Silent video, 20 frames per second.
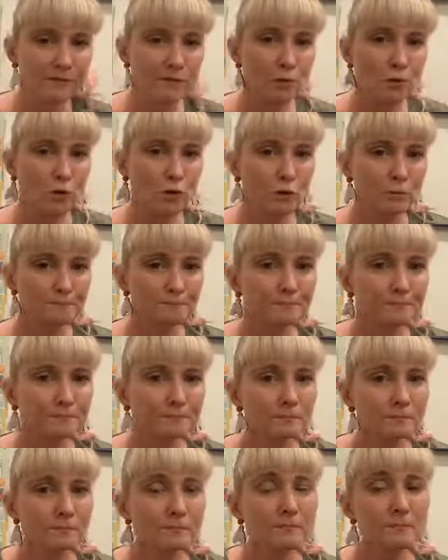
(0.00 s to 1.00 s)
for
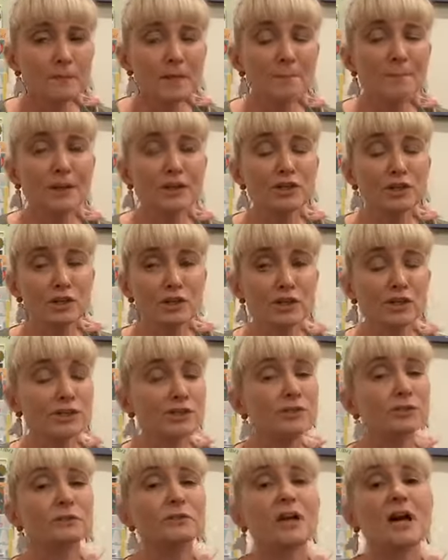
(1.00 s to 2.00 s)
my junior
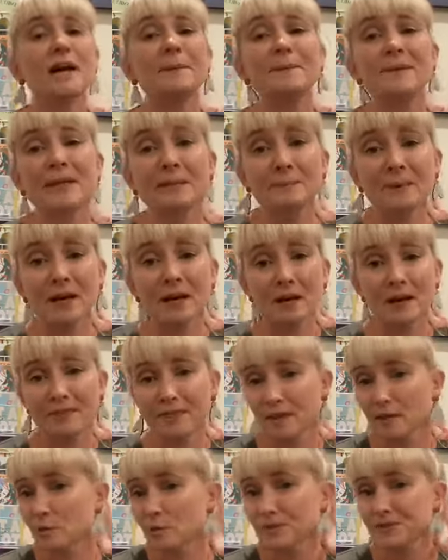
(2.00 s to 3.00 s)
school library, but I
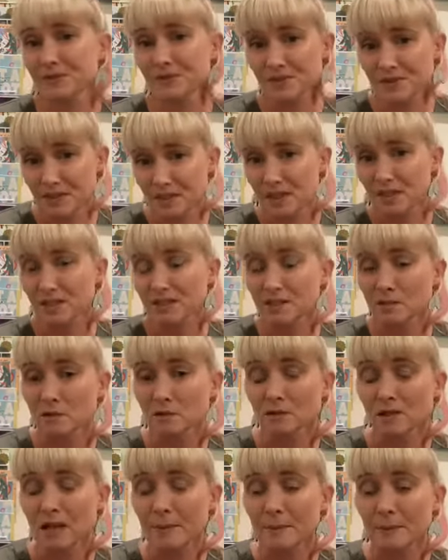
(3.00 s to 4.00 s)
think also the senior
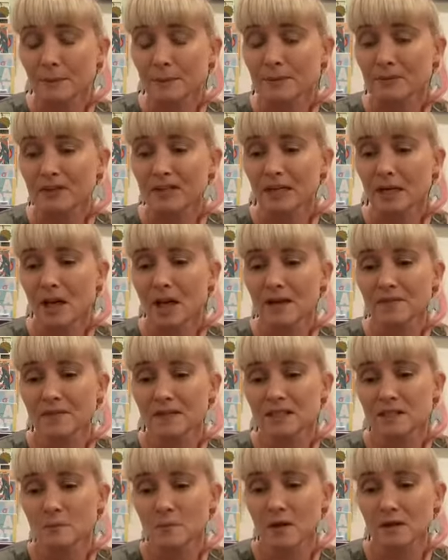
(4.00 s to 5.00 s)
school library would really like
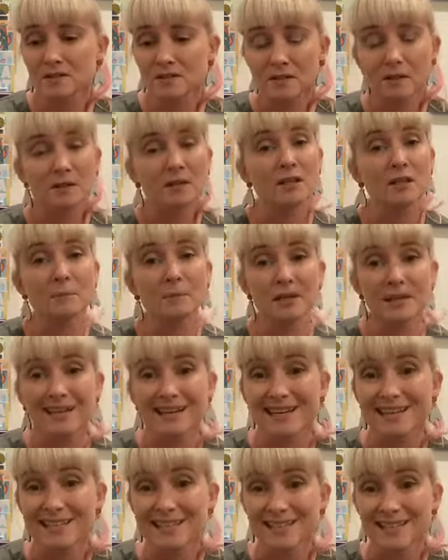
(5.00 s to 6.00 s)
this one. Certainly the
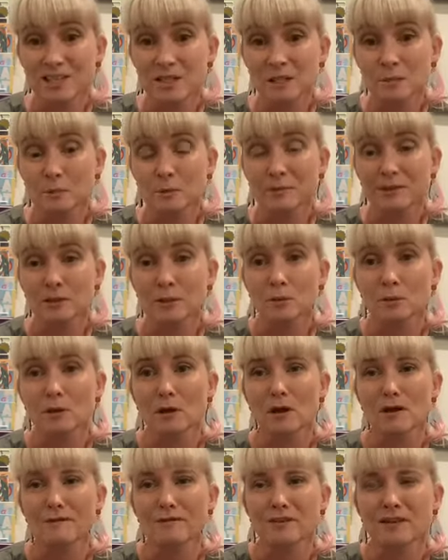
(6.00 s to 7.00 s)
PE teachers will be all
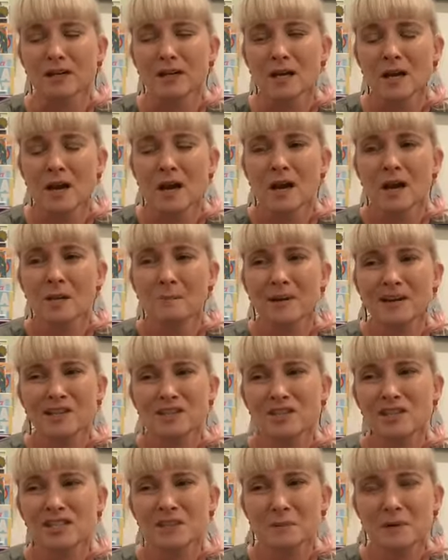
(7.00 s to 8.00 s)
over it. But
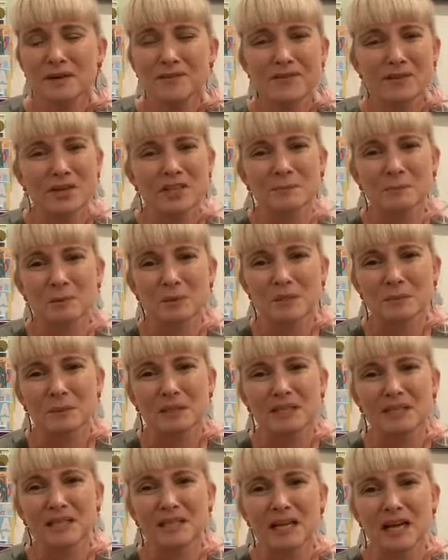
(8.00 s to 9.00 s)
it's just one of those books
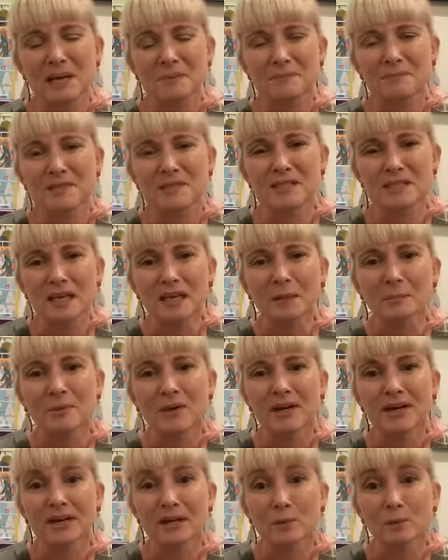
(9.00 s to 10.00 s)
really
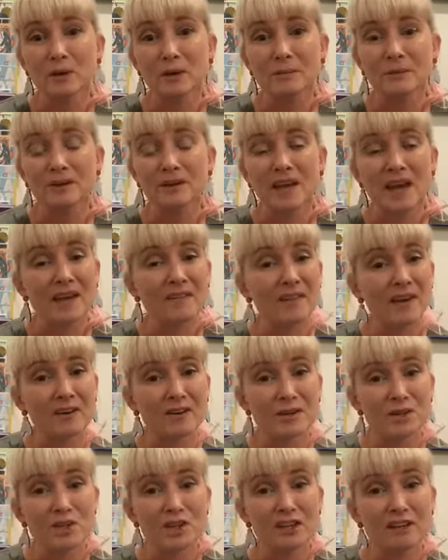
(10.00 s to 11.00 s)
celebrating women and their
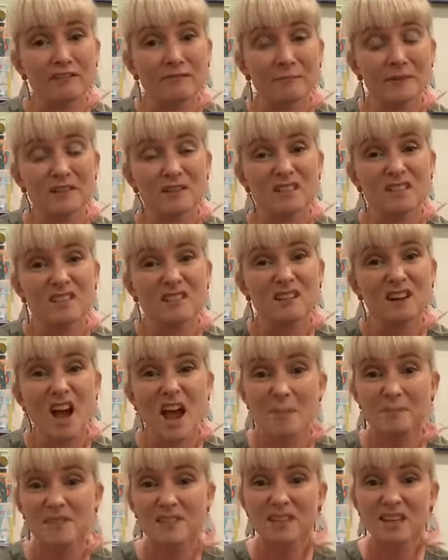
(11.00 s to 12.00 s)
achievements. So I
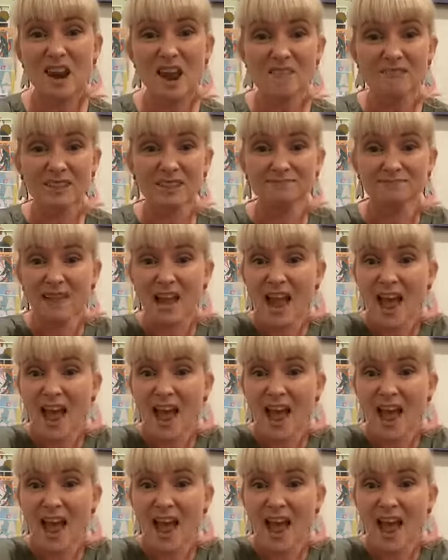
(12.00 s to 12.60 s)
absolutely love it.